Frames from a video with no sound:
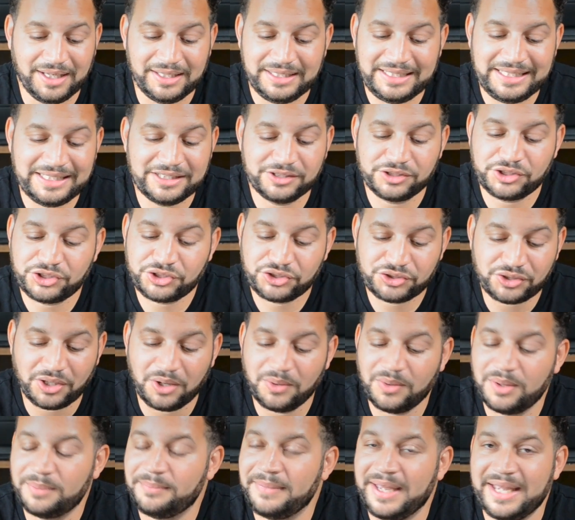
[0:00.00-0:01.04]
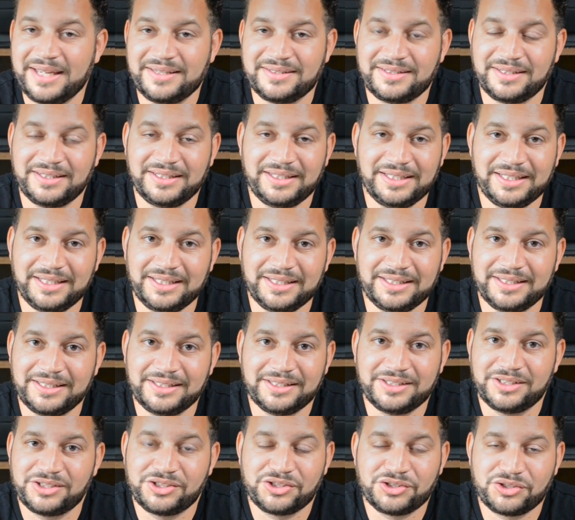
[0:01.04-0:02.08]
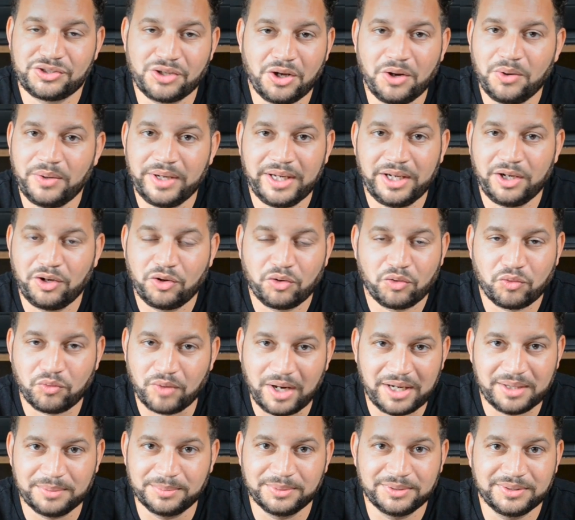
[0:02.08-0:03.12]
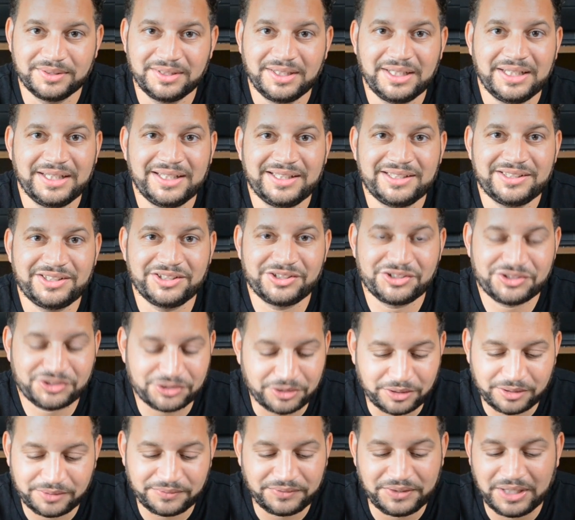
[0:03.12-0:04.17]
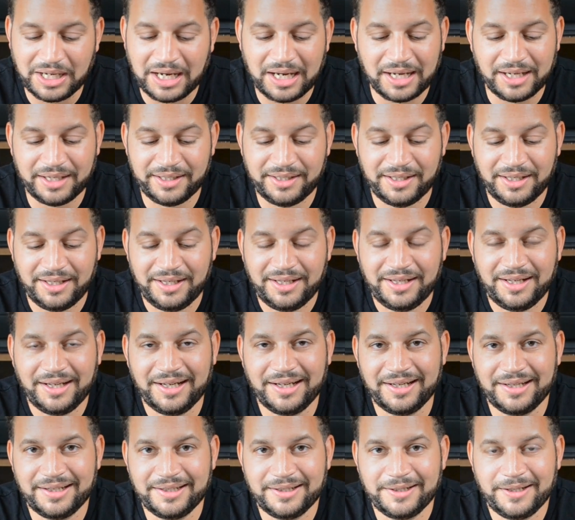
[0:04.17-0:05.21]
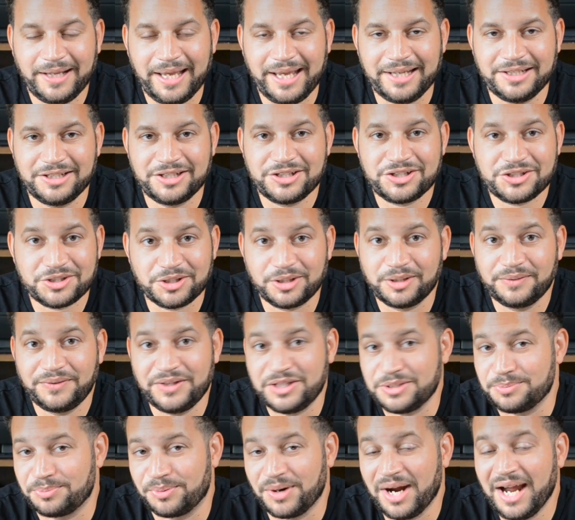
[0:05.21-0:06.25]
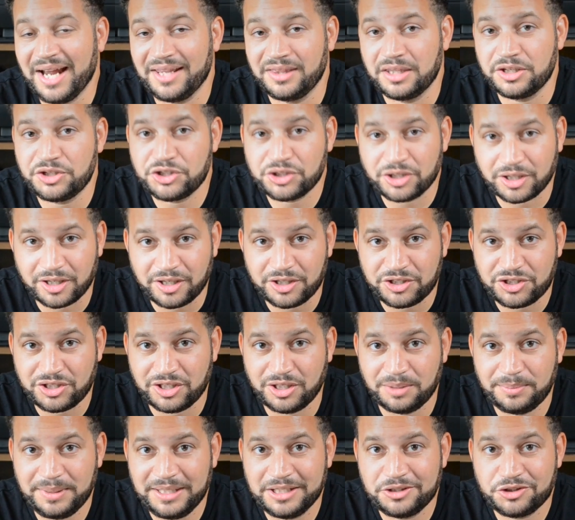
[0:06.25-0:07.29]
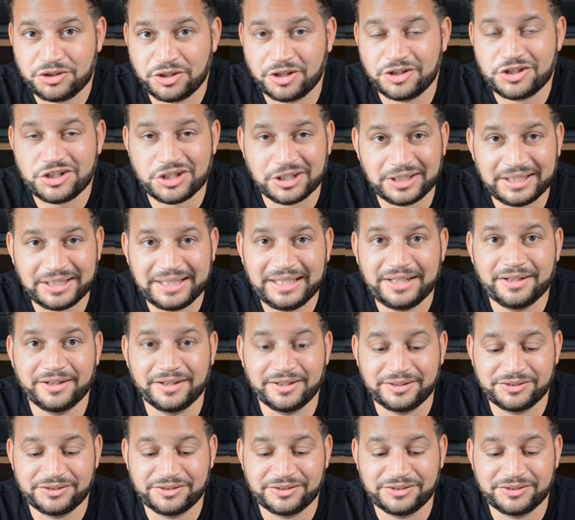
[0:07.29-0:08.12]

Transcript: He is so amazing. He is so incredible to serve God and to serve His bride, the church, and to be a church leader.